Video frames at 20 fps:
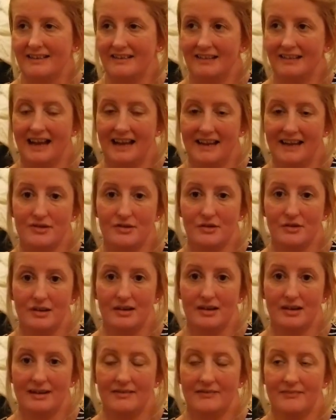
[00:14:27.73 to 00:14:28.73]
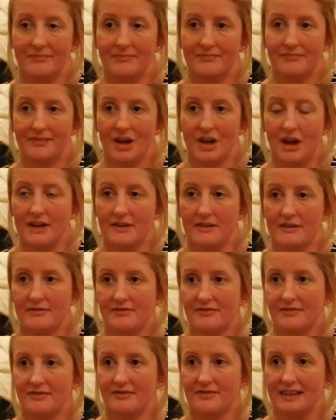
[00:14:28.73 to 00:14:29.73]
and or kind of
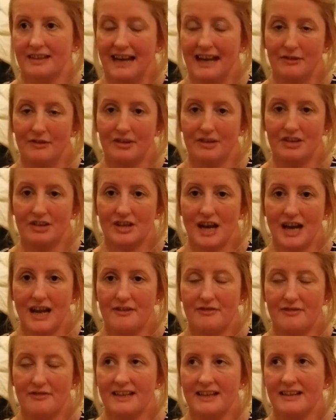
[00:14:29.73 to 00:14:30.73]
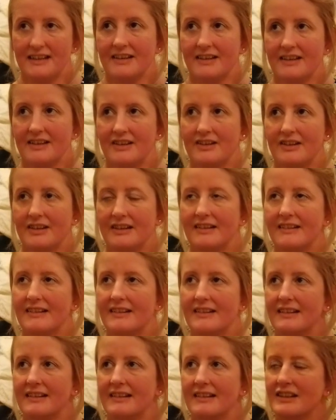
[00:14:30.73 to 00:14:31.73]
couch surfing.
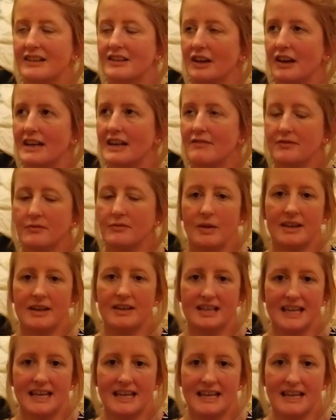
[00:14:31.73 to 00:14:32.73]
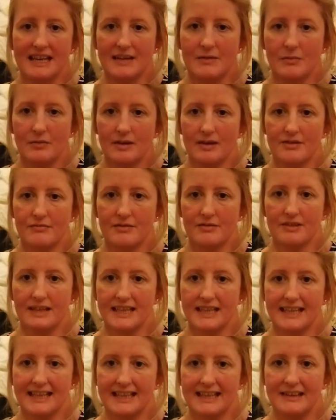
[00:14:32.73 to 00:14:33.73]
You know, even when TE was really
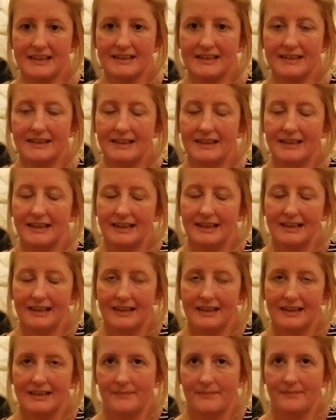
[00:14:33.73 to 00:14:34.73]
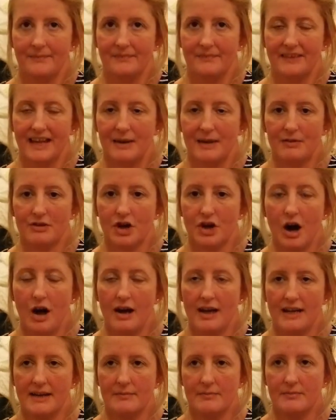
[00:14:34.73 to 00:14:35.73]
little, there were
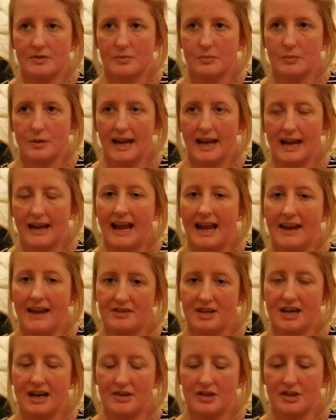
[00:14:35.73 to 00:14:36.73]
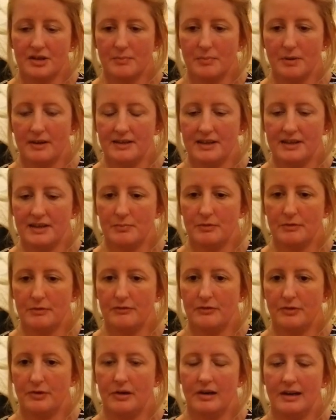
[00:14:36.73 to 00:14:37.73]
times where, I have touched upon this
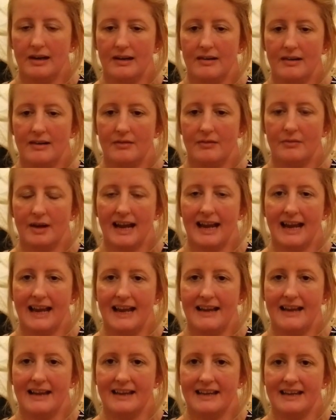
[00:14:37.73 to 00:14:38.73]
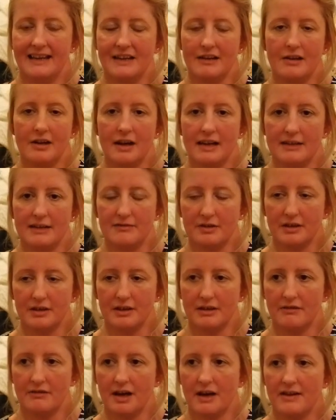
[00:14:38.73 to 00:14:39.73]
before, where he and I lived on
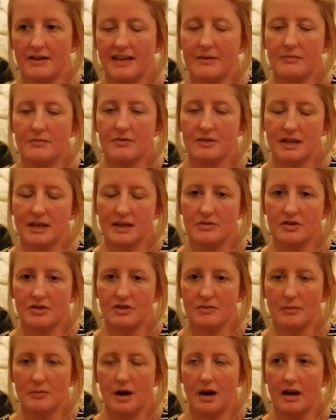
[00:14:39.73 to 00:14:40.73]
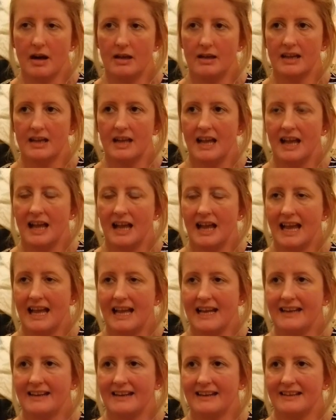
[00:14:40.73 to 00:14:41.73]
our own. He was small,
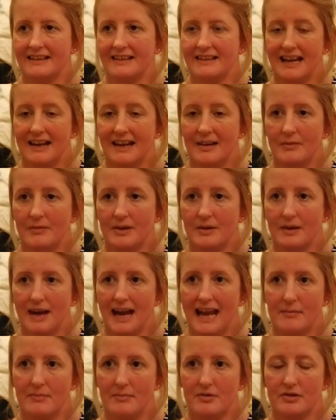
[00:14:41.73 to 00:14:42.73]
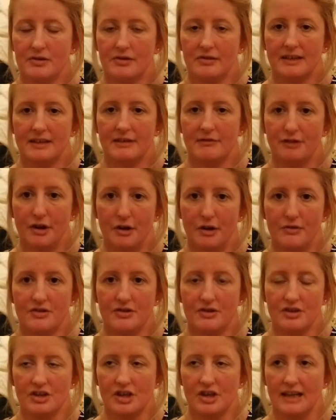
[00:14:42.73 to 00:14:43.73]
and yeah, we were absolutely
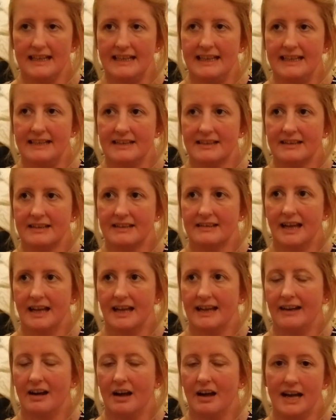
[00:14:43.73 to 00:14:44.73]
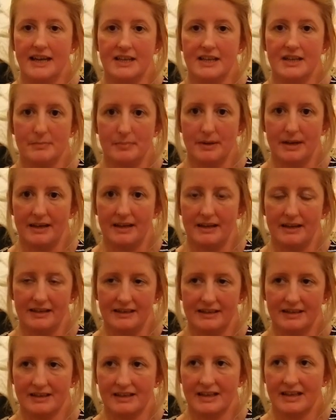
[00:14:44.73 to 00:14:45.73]
frozen solid, like
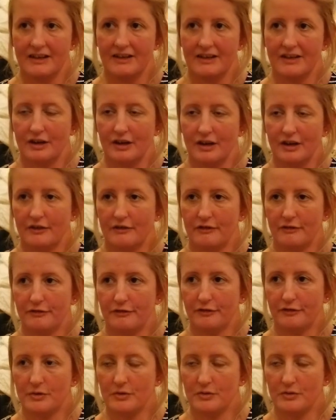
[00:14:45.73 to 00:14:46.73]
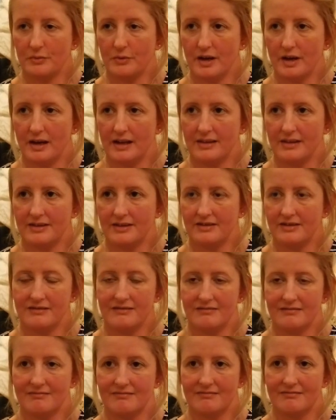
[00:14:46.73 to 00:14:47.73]
icebergs. You know, food was
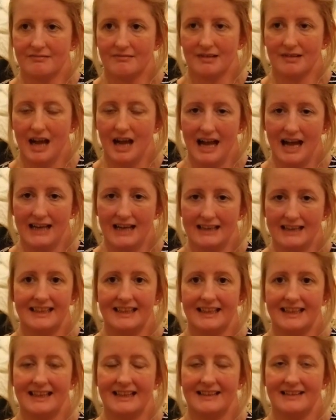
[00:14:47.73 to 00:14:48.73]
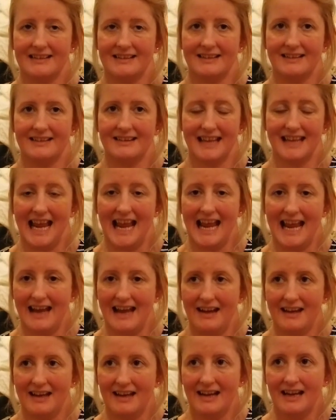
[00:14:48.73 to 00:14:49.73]
hardly there.
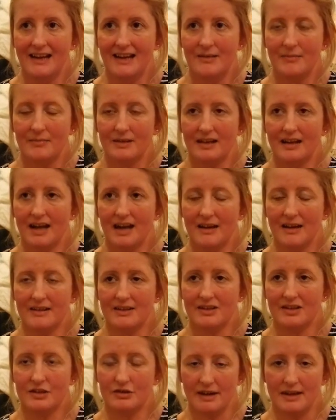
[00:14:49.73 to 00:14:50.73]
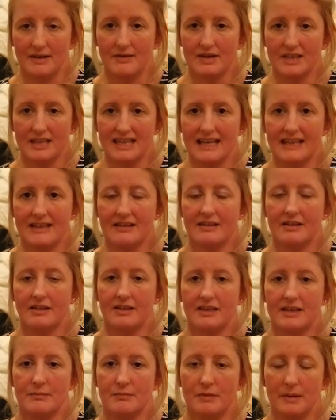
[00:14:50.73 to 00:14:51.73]
I scraped together and I
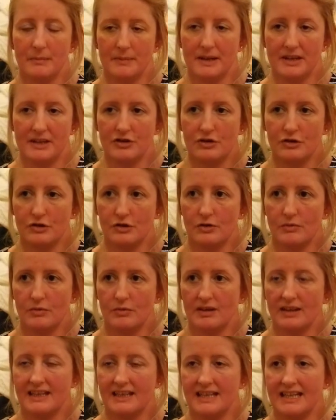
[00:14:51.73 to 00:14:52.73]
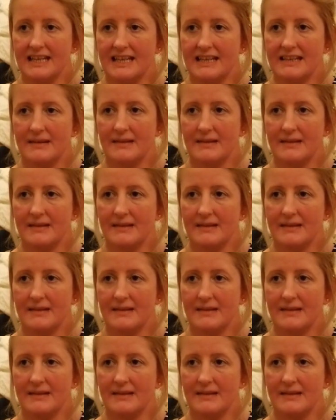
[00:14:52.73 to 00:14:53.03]
did my best to do what I did.